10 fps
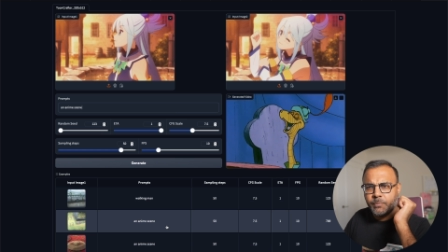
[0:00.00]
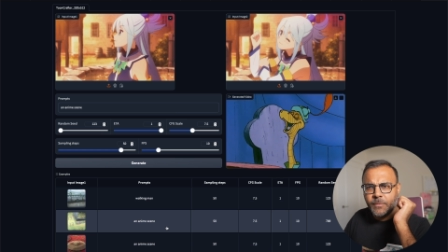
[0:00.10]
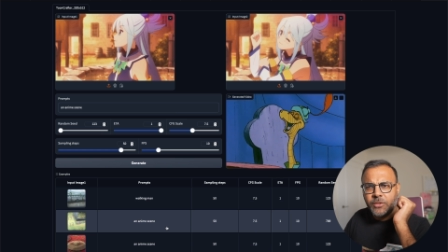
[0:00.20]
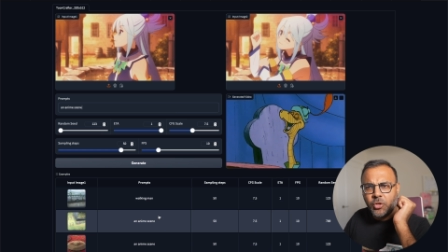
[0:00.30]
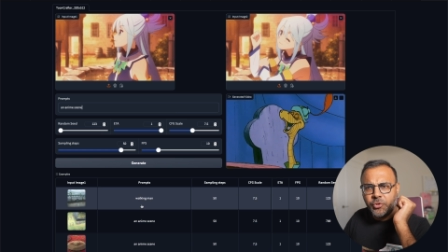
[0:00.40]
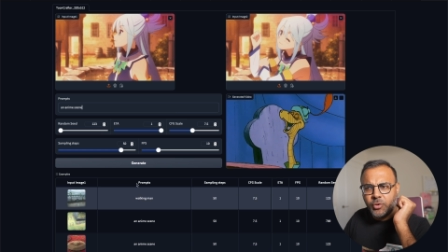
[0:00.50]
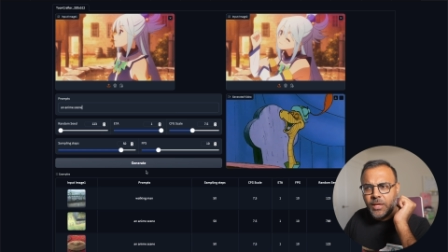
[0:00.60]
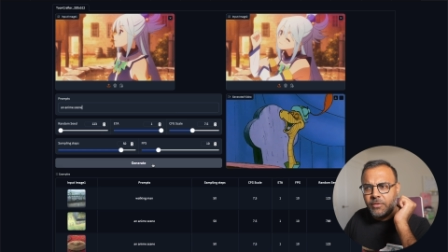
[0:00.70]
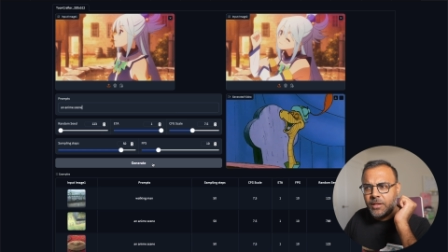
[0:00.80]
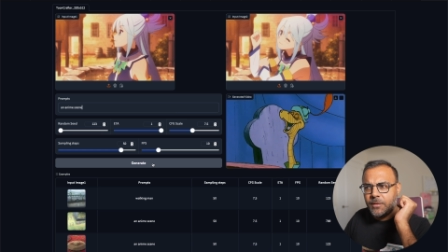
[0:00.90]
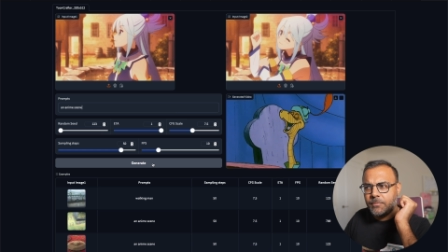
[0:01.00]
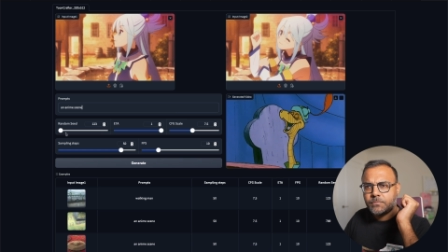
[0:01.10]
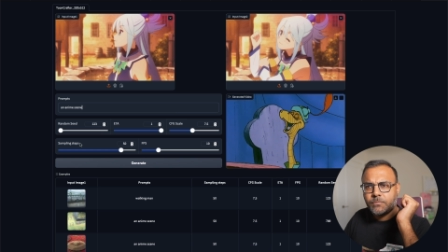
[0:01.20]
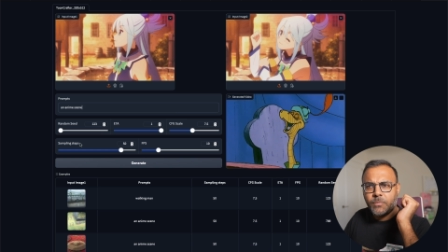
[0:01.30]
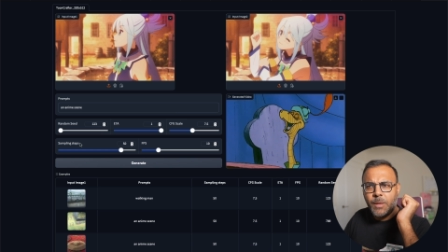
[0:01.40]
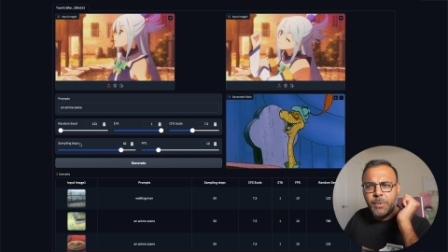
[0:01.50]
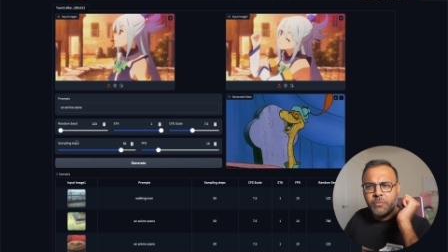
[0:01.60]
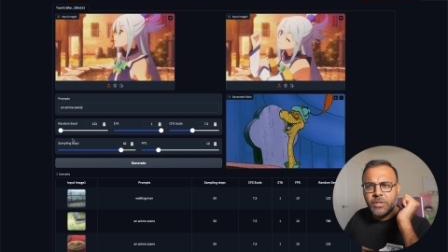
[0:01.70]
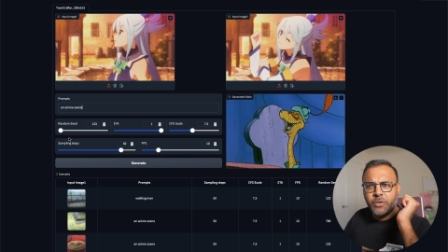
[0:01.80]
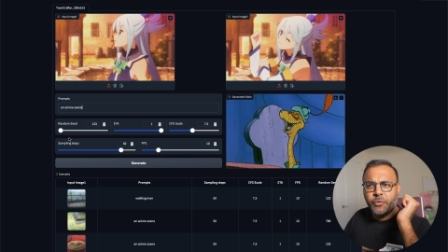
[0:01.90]
Let's also give it a bit of a
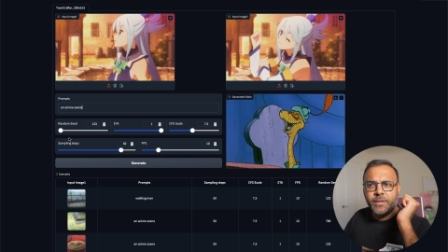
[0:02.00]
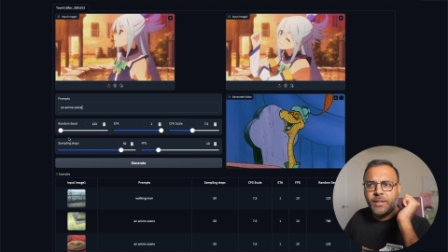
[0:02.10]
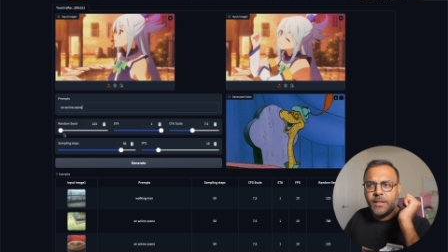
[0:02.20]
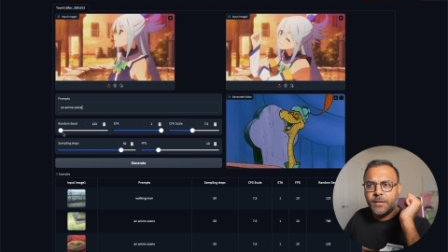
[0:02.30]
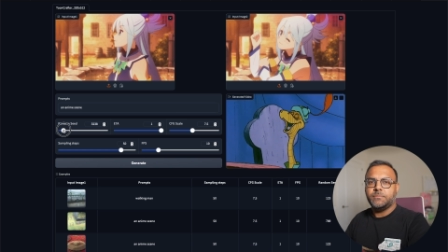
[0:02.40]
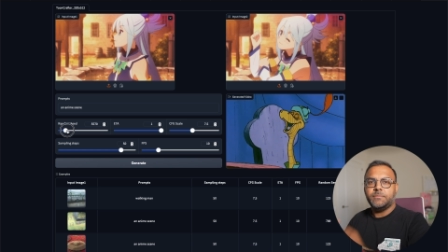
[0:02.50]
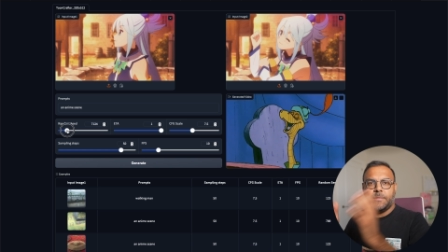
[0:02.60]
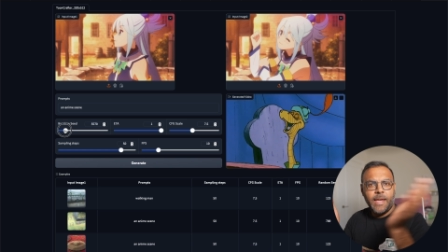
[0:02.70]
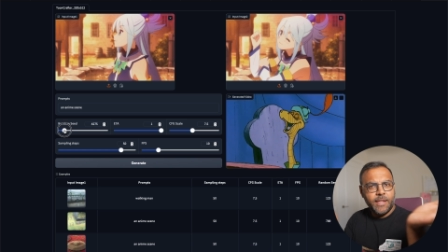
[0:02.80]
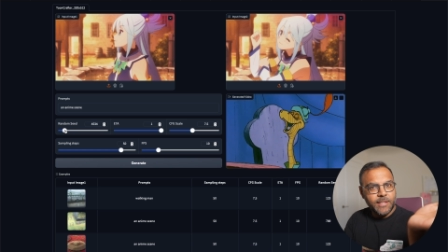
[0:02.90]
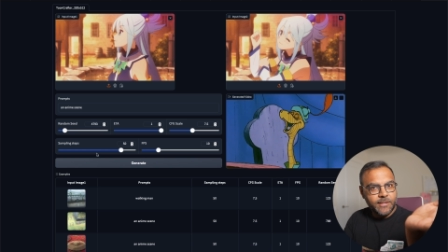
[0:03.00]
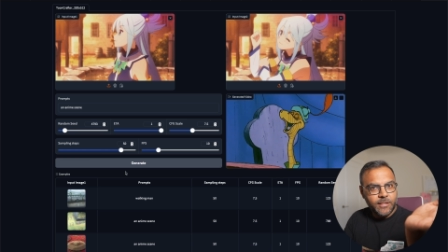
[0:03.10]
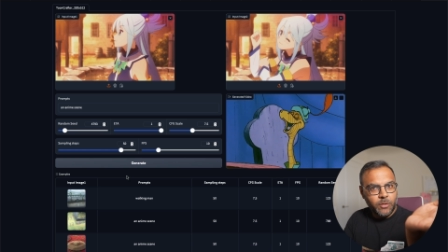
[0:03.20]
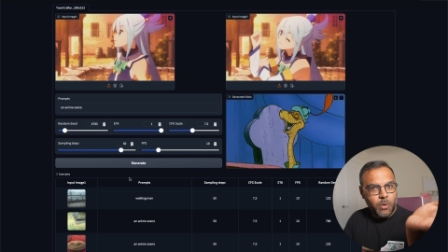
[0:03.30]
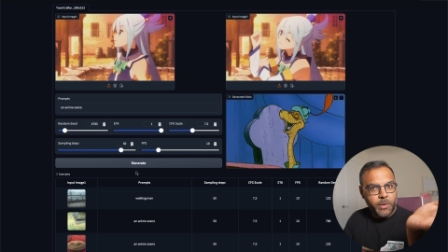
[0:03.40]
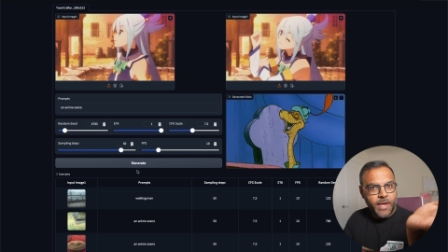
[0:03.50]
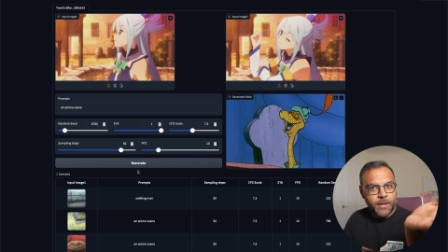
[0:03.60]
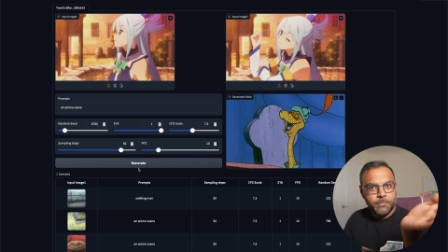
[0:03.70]
different seed and let's see what we get.